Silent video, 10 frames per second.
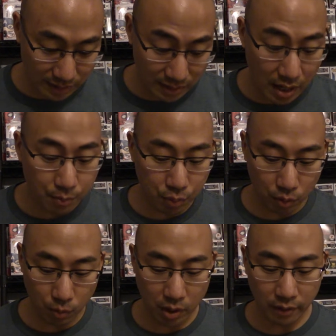
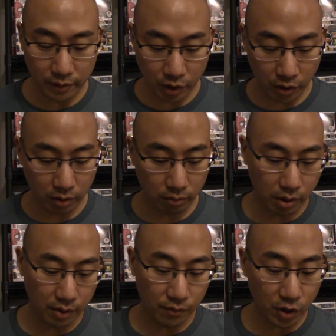Deadpool 1 of the current
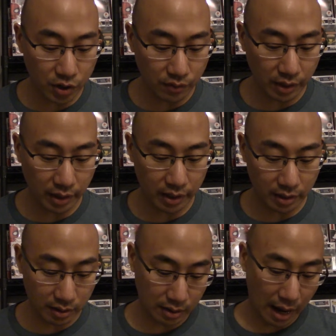run, version variant,
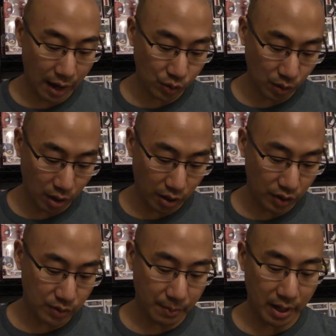and the actual art
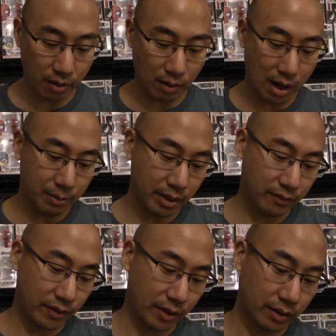is by Rob
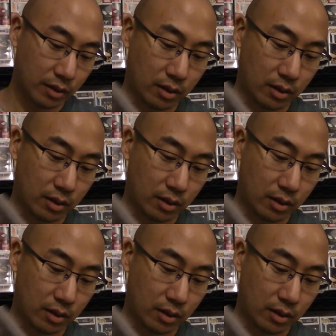Liefeld.